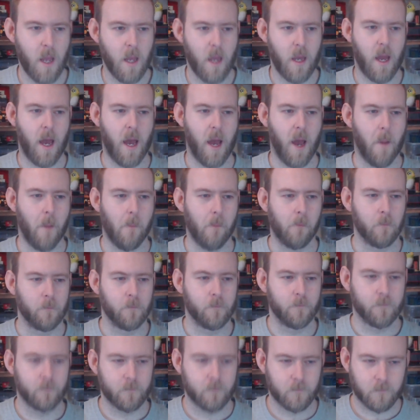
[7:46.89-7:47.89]
You
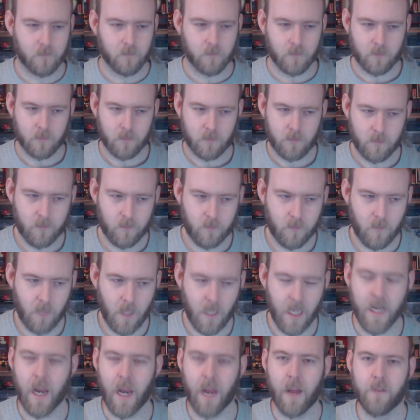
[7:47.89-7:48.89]

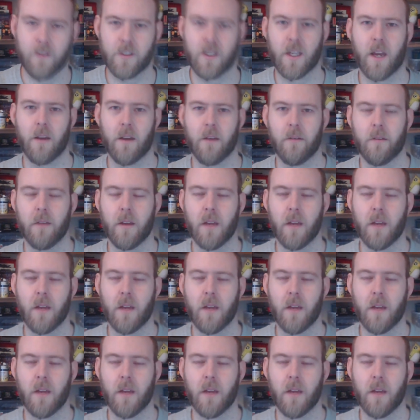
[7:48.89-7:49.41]
know, so